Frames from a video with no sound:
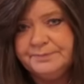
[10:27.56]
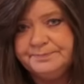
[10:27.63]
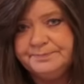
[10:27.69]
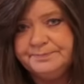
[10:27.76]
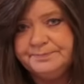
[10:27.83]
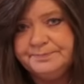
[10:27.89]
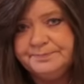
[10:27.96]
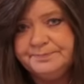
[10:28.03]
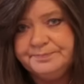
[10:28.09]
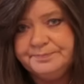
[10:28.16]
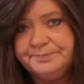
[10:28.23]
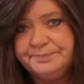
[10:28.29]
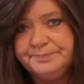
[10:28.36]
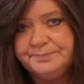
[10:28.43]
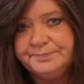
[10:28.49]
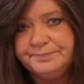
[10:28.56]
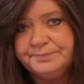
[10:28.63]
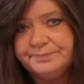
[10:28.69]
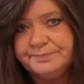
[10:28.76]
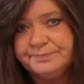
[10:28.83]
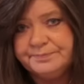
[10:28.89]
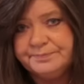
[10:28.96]

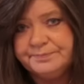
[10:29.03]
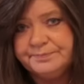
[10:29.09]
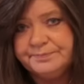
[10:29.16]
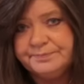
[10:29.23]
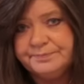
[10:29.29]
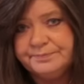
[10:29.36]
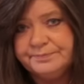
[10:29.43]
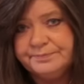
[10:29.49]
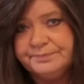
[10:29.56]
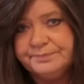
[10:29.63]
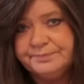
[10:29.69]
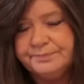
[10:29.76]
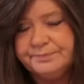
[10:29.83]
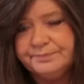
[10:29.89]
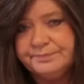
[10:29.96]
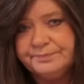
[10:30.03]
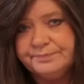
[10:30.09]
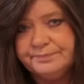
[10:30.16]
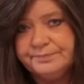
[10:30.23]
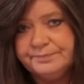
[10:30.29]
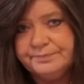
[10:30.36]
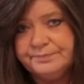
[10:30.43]

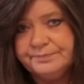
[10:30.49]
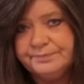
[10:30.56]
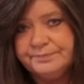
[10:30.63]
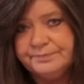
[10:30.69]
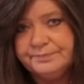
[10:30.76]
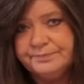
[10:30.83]
Nothing is said.